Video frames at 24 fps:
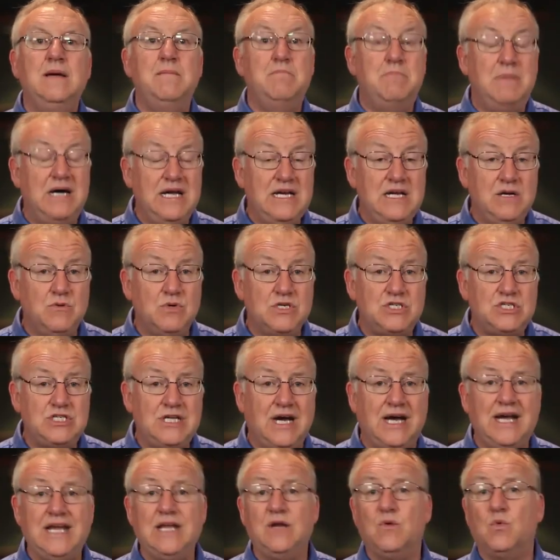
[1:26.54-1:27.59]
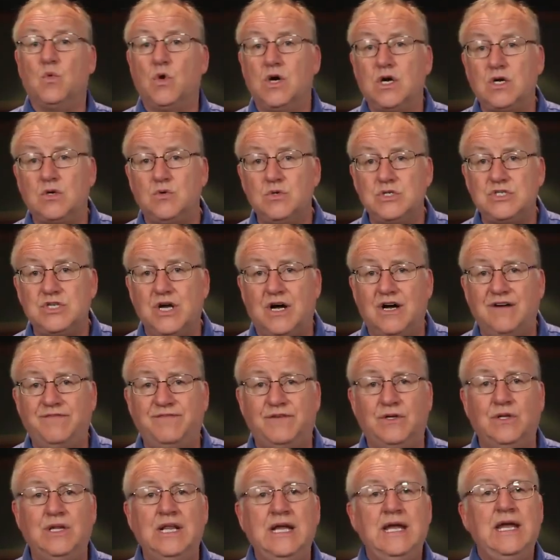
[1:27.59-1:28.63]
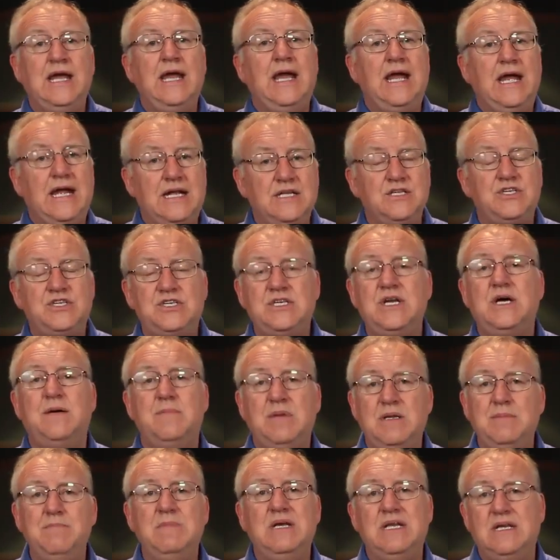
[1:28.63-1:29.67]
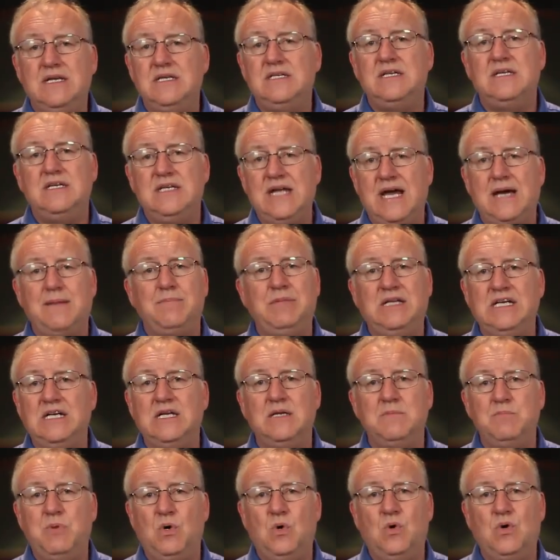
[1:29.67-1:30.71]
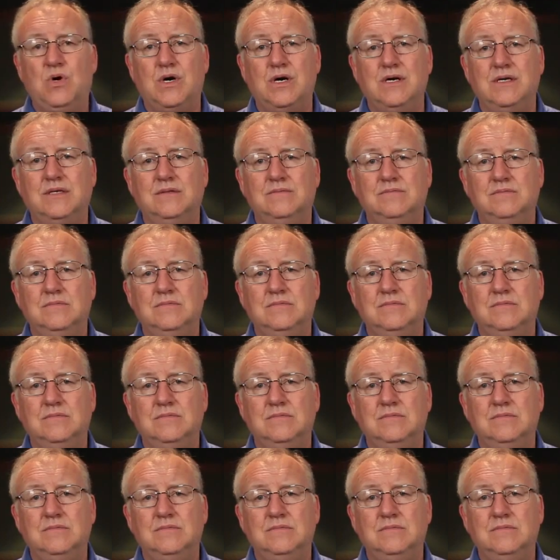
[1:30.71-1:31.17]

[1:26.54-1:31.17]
money was tight, work was awful, and some admitted to dabbling in porn.